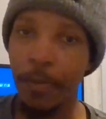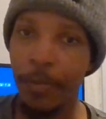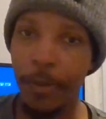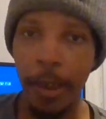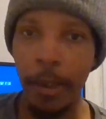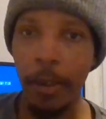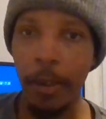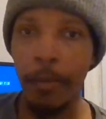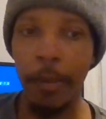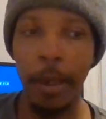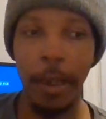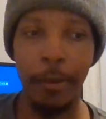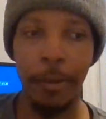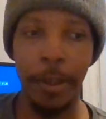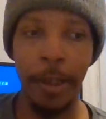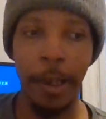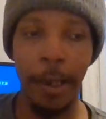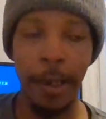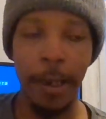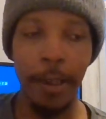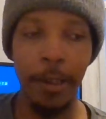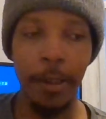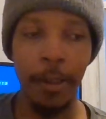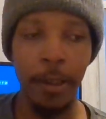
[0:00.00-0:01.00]
upset about
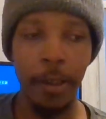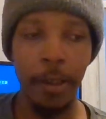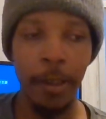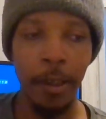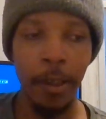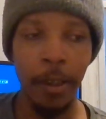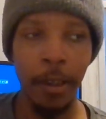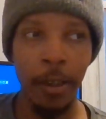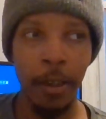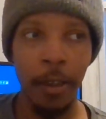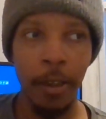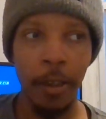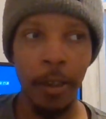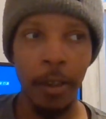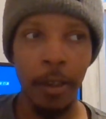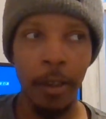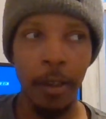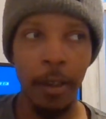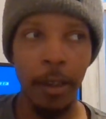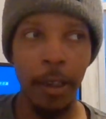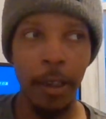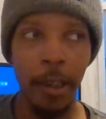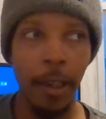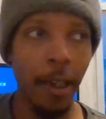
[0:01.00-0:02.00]
that.
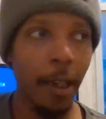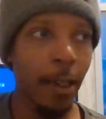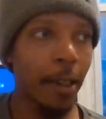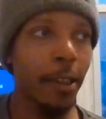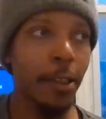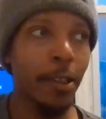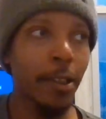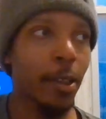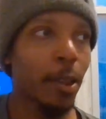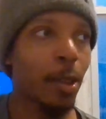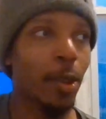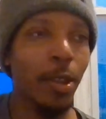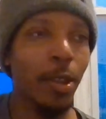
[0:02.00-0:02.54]
And it's